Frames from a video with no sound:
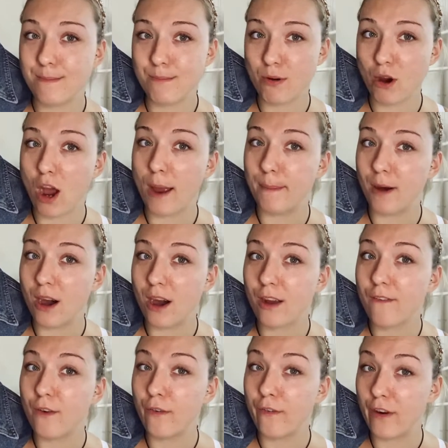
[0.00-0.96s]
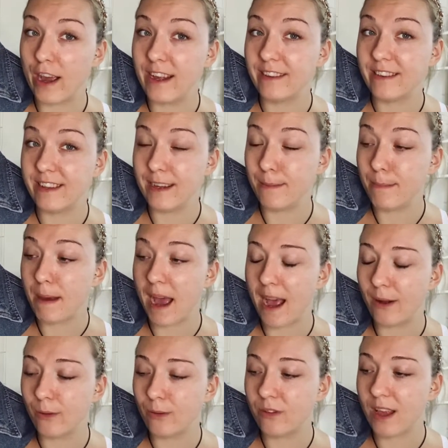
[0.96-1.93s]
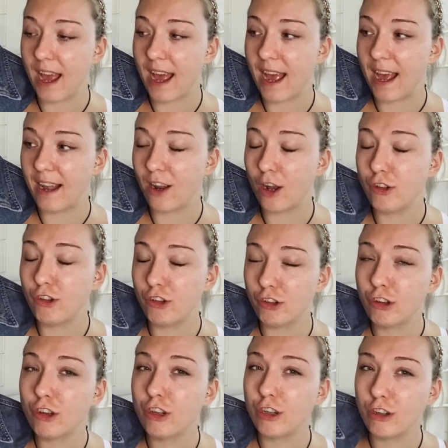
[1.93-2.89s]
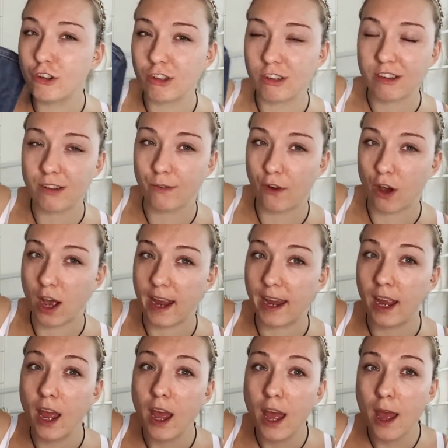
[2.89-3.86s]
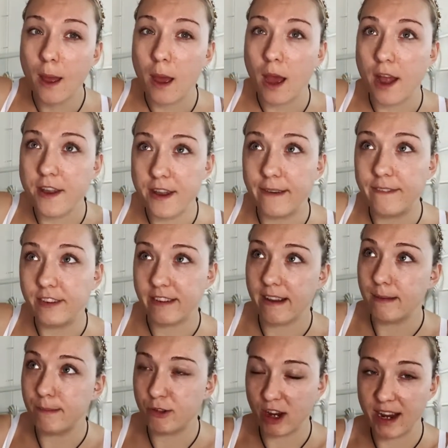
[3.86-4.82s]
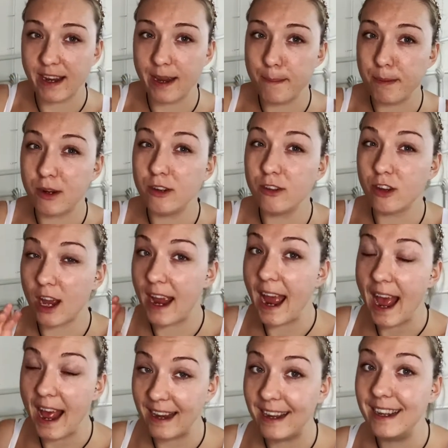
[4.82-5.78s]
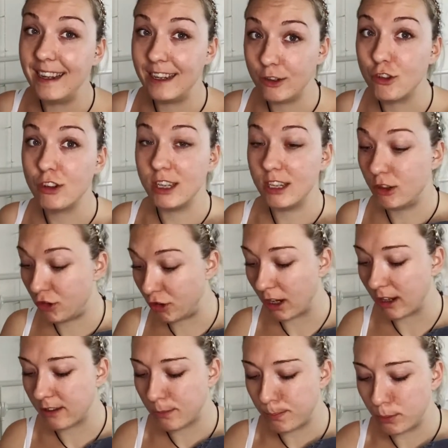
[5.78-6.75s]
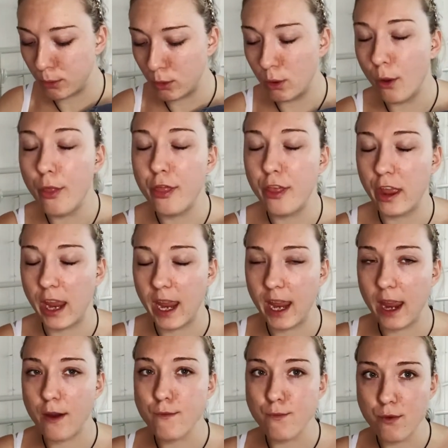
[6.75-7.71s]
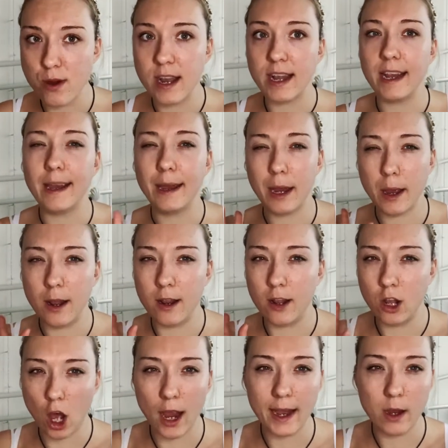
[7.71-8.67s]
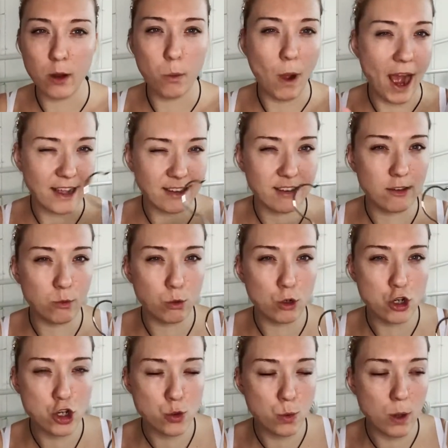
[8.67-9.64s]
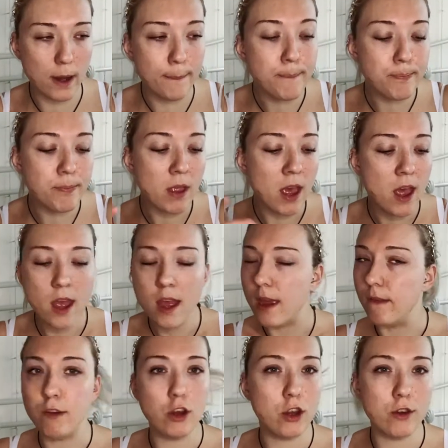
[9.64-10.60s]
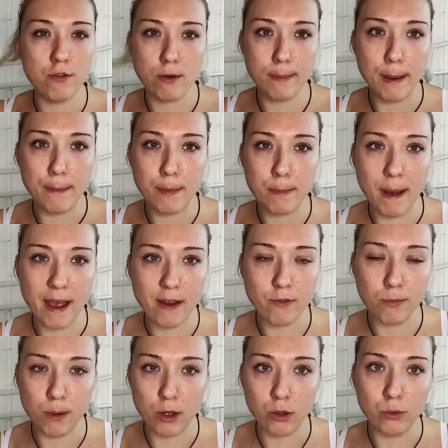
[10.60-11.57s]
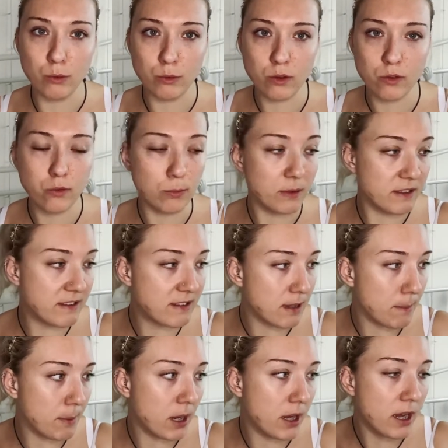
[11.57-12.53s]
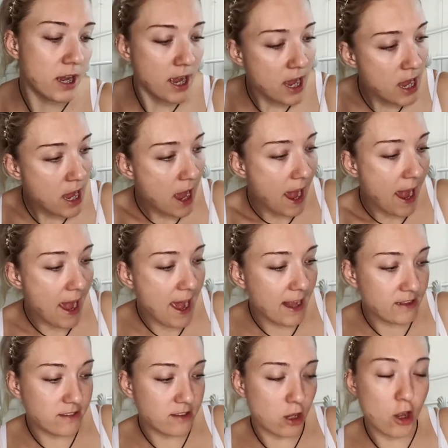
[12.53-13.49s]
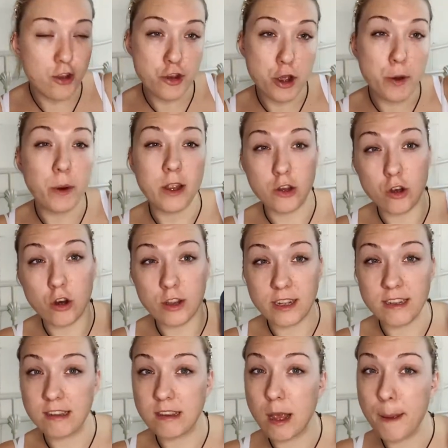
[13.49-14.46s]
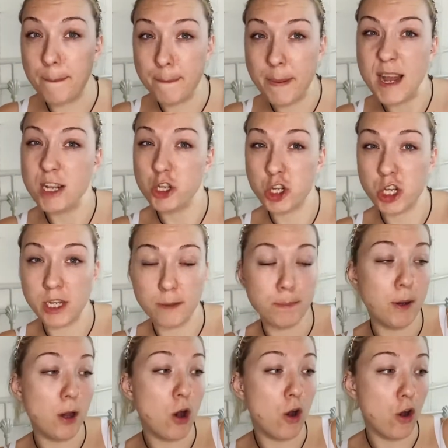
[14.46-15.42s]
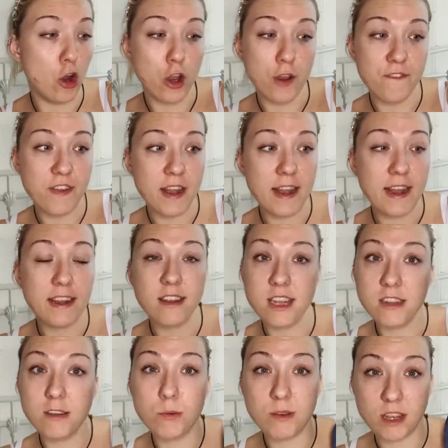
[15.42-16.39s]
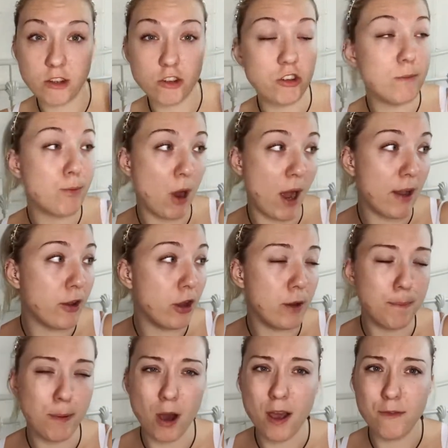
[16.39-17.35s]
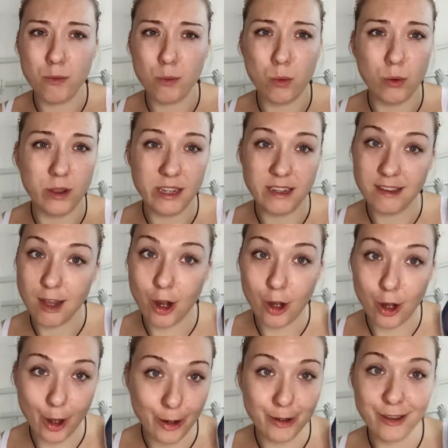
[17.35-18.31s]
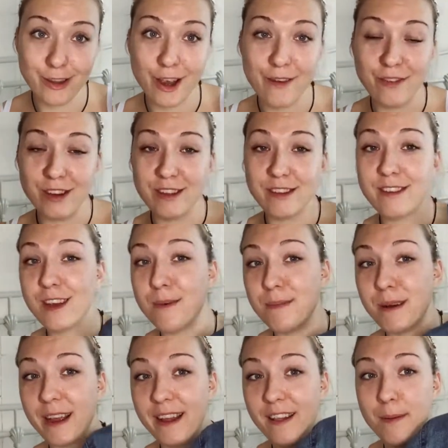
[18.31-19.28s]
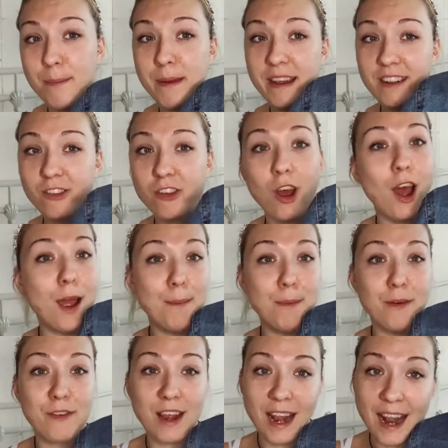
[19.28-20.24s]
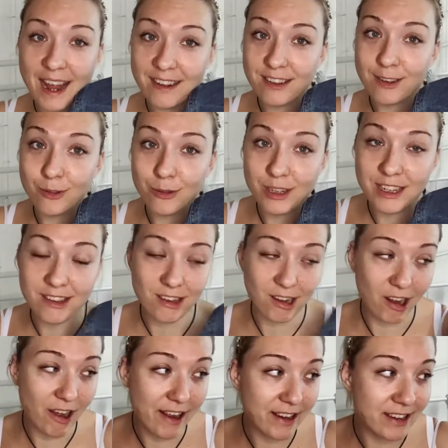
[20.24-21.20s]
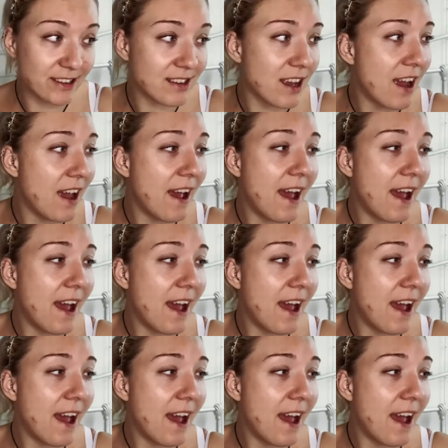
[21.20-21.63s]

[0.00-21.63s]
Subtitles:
Primark for £13 and I just couldn't justify another denim jacket because I had literally just bought the really light acid wash one, if you can remember back from my hauls from the summer. And I know I got this a bit cheaper on Vinted. This was actually brand new, but I've worn this loads over the summer in the meantime of collecting all these clothes.